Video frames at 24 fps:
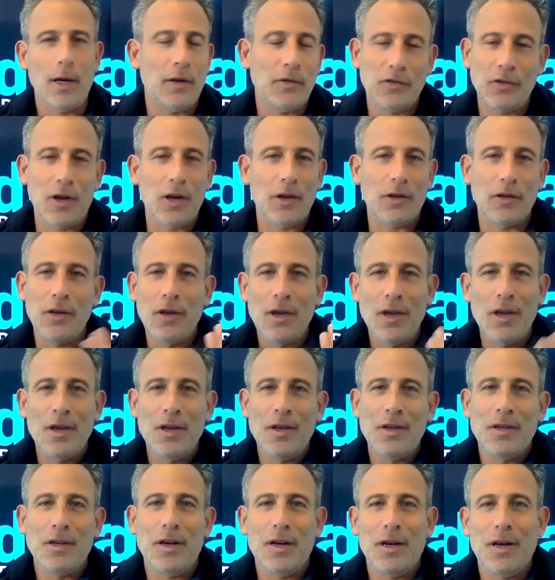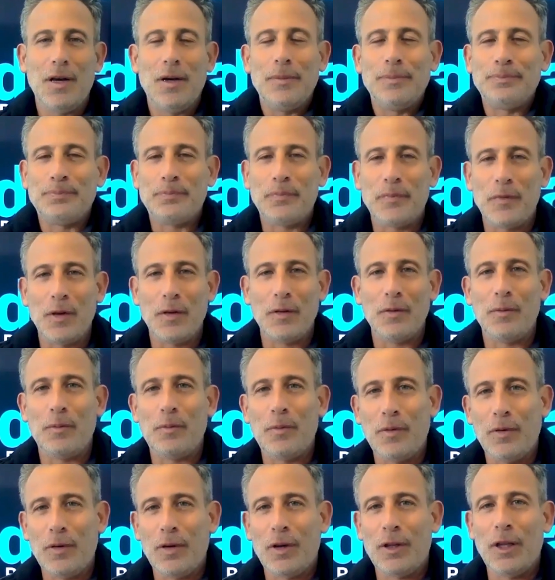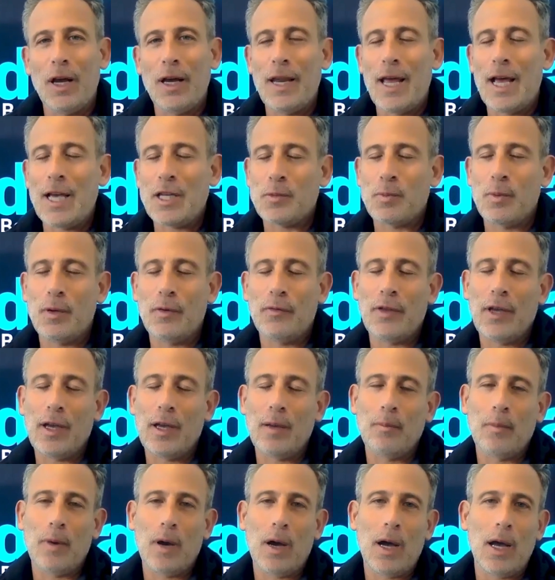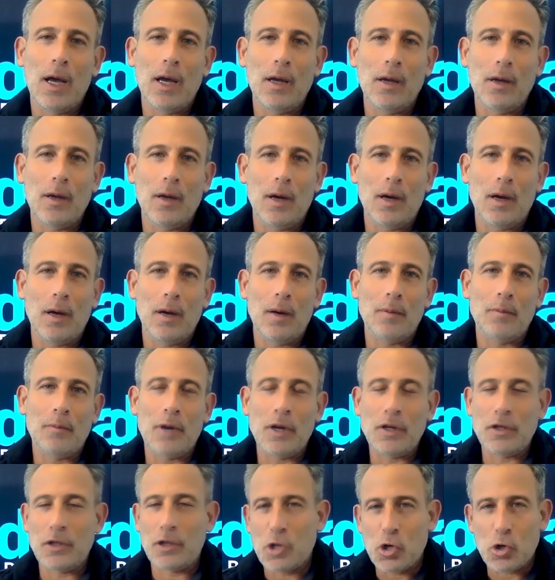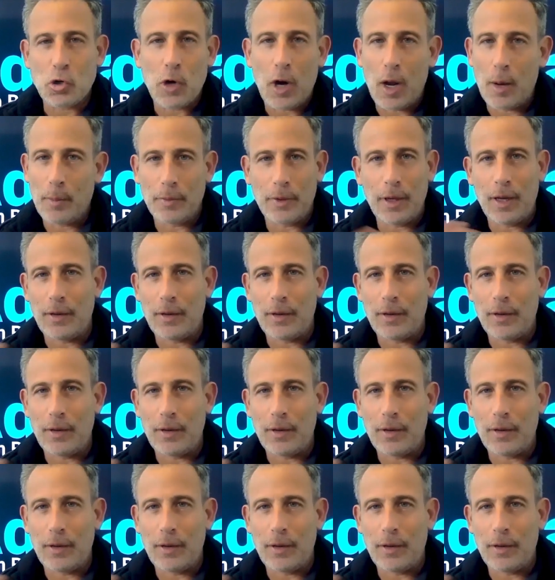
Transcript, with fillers: I saw, um, you know, a client asked me if they can buy uh, President Trump.